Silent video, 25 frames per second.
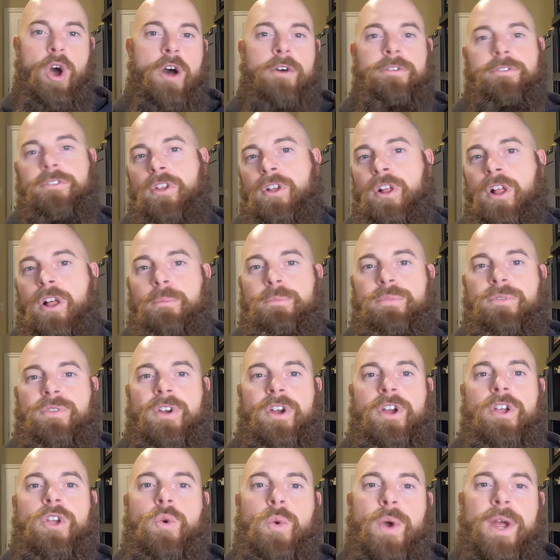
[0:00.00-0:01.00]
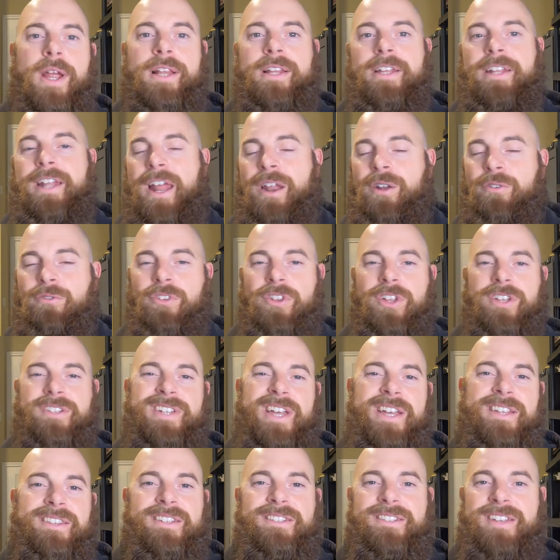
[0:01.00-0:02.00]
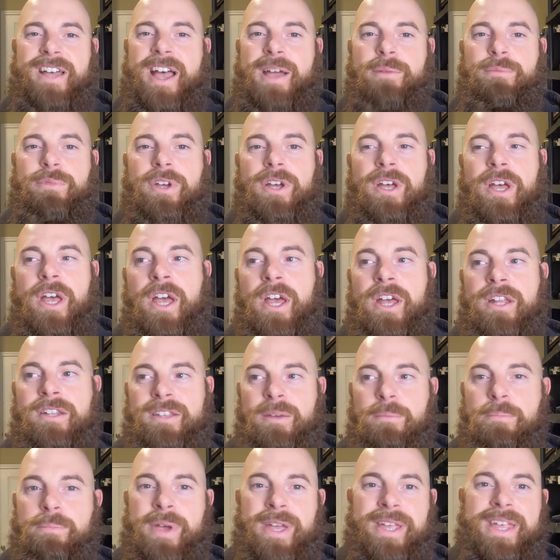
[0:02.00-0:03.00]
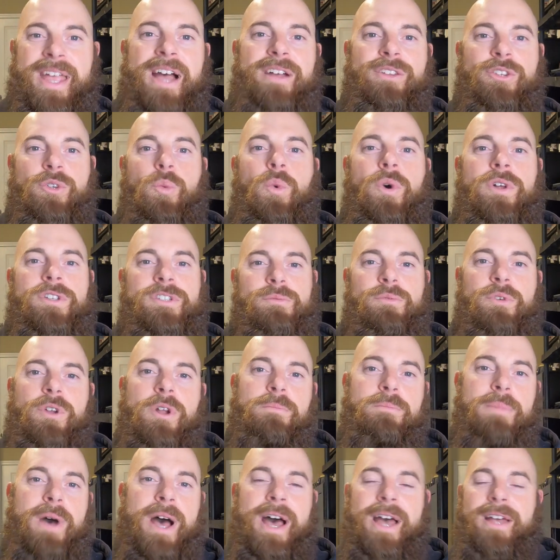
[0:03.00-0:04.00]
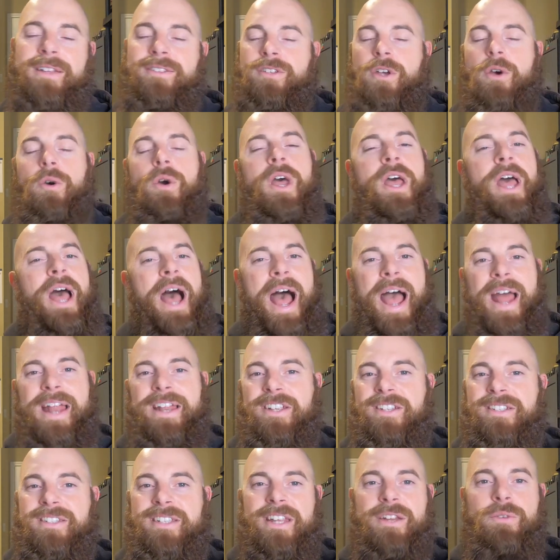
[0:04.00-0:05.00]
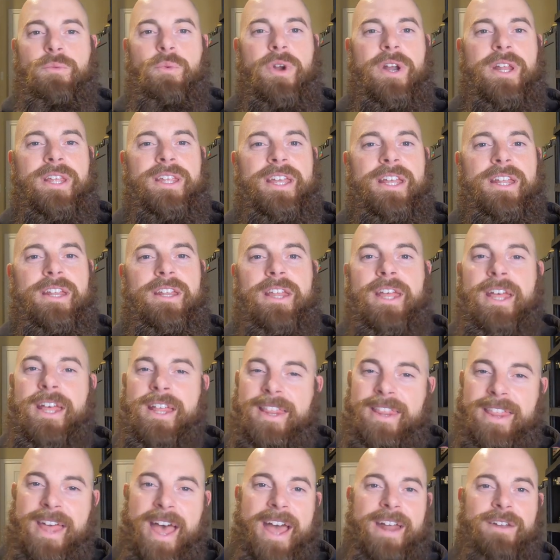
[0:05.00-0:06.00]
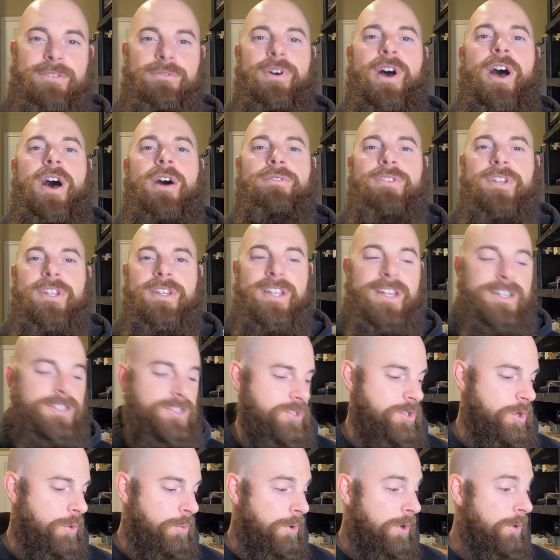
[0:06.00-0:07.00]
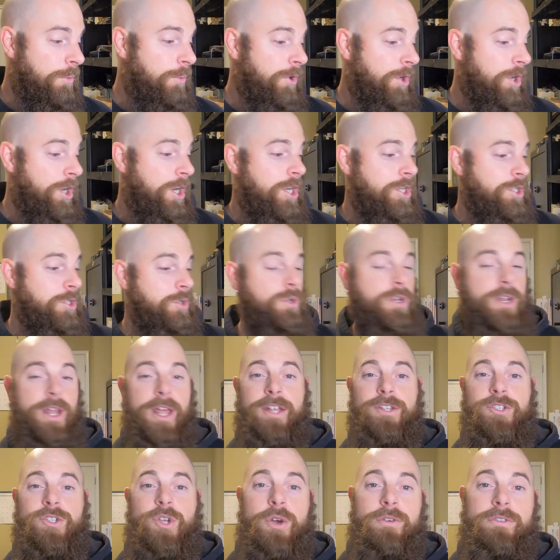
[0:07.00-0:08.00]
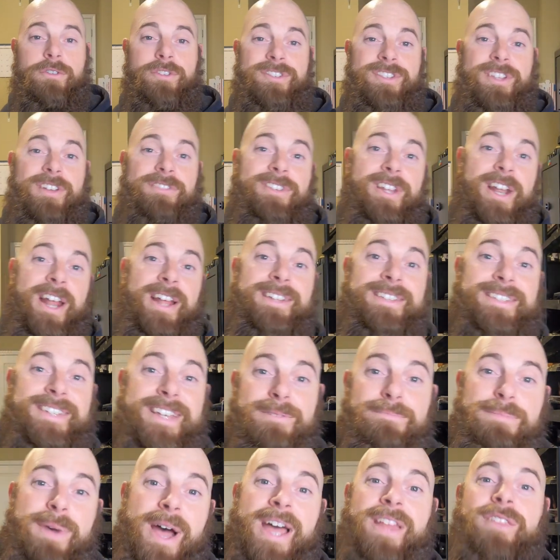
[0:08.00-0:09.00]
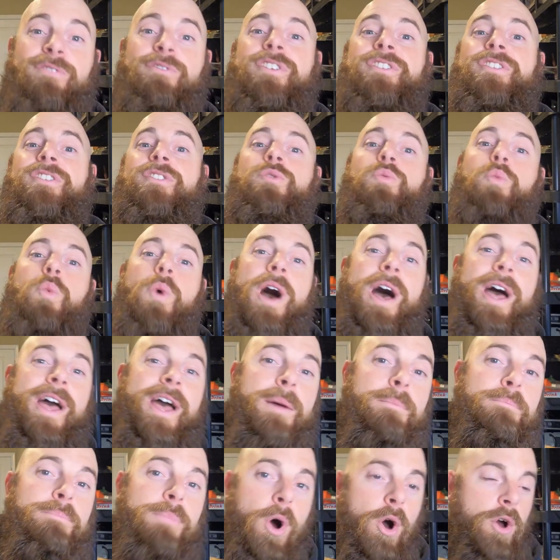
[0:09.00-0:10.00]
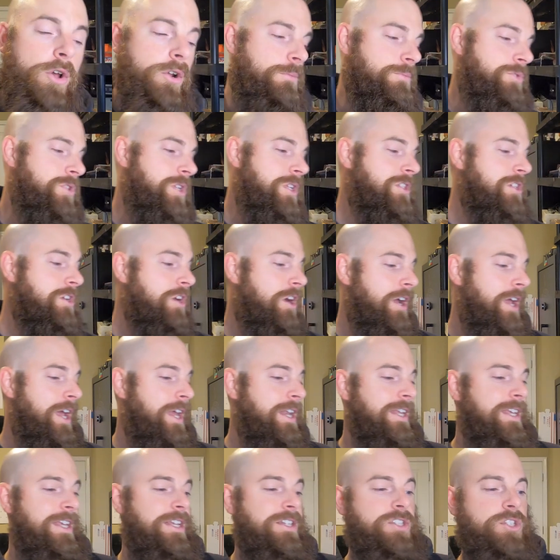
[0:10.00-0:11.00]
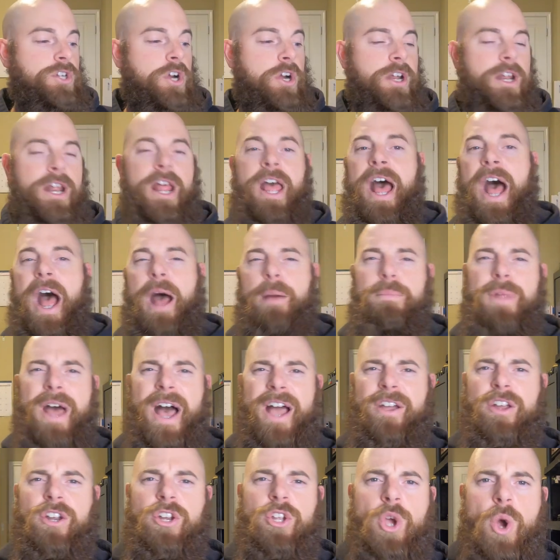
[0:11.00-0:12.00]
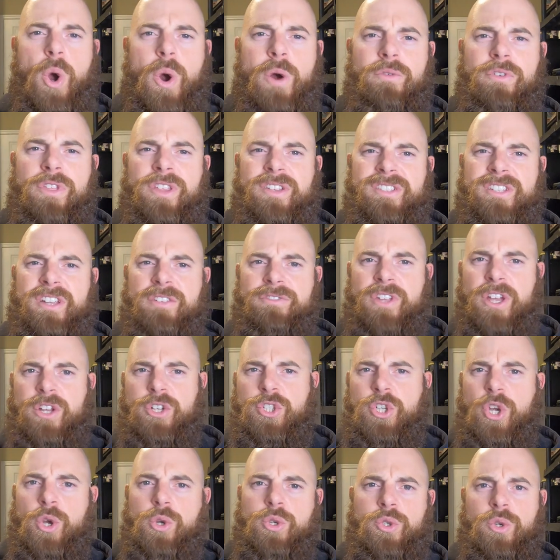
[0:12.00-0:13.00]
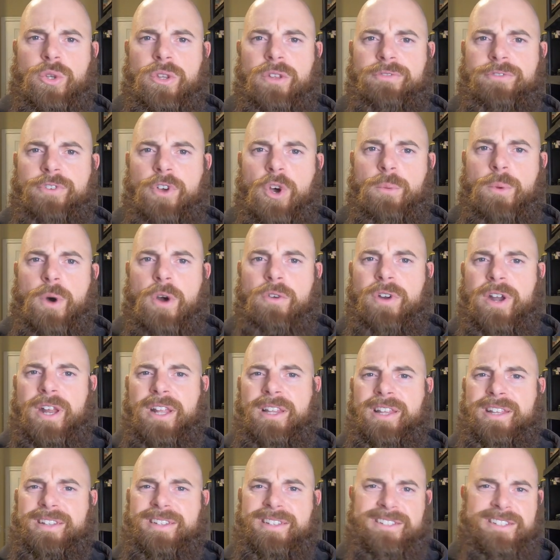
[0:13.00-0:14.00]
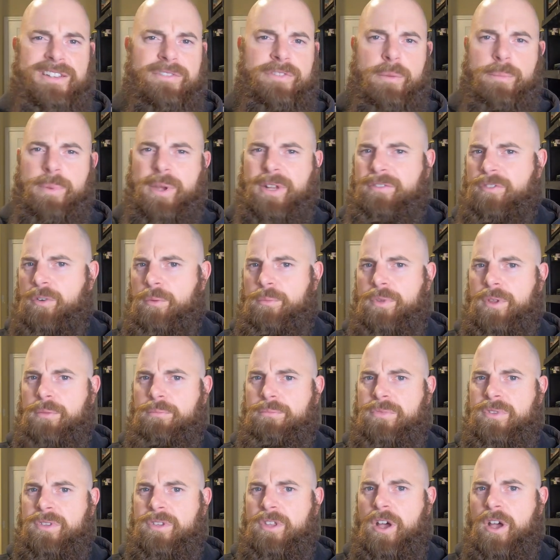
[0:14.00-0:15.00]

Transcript: golf clubs very quickly. And I don't really take the time to, to pick out the ones I'm going to buy. So I just didn't want to get that involved in this. So what we're going to do today is go over the stuff that I did buy and the reasons why I bought them. So let's go ahead and get started. I'm not going to go over the stuff that I showed you on the film already, like the stuff I picked from the